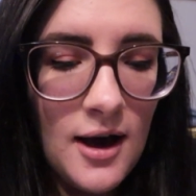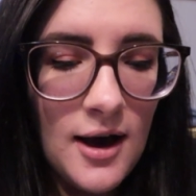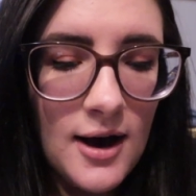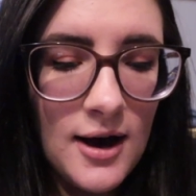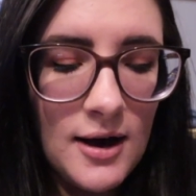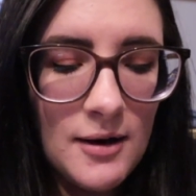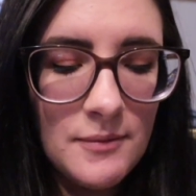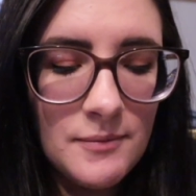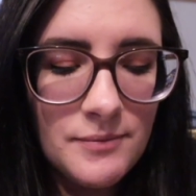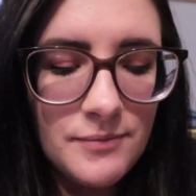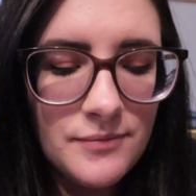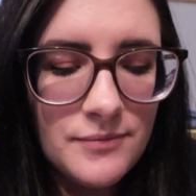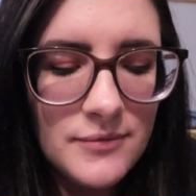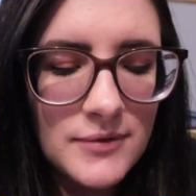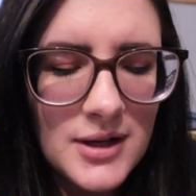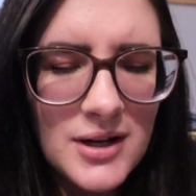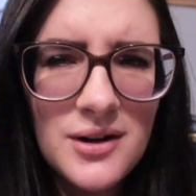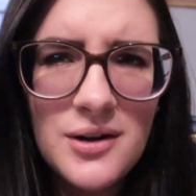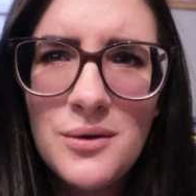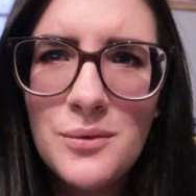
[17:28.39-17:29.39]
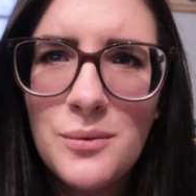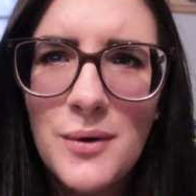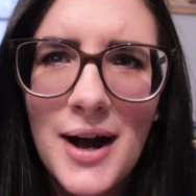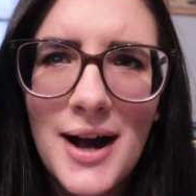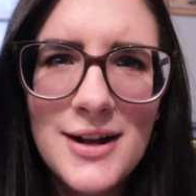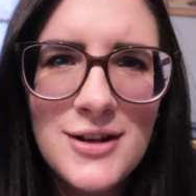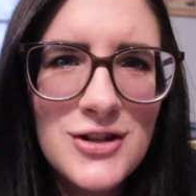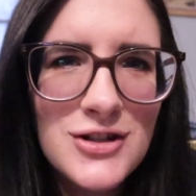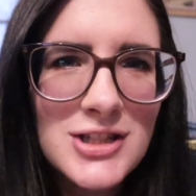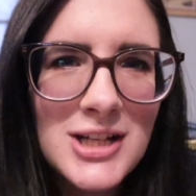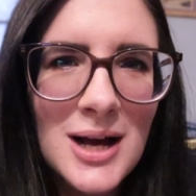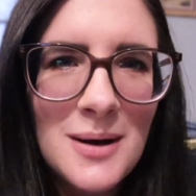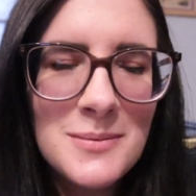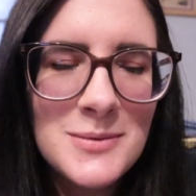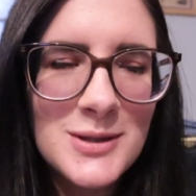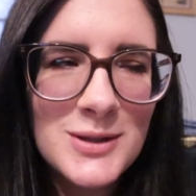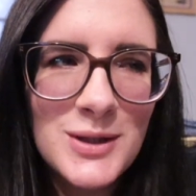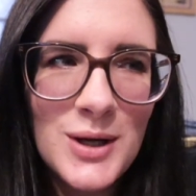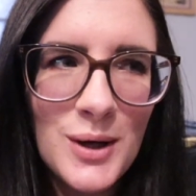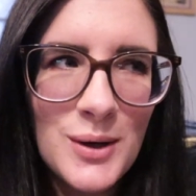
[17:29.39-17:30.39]
I don't know why it just
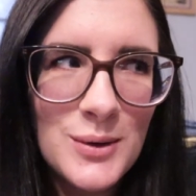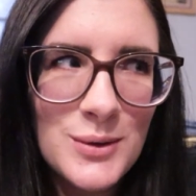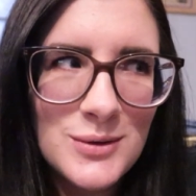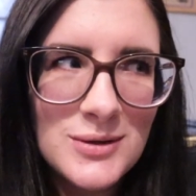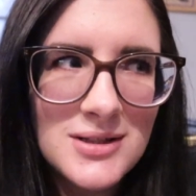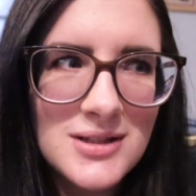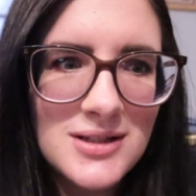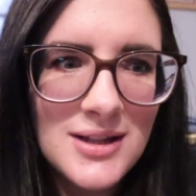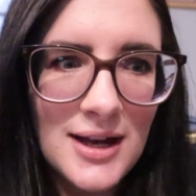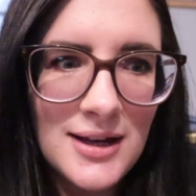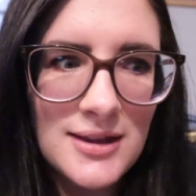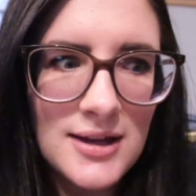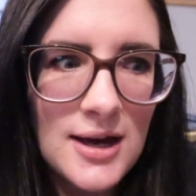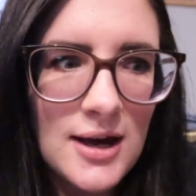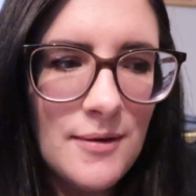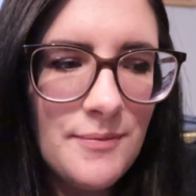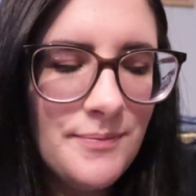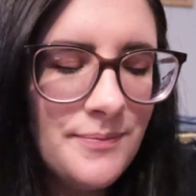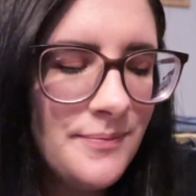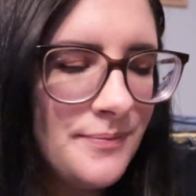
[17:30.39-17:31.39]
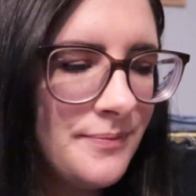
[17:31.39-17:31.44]
comes and goes like that.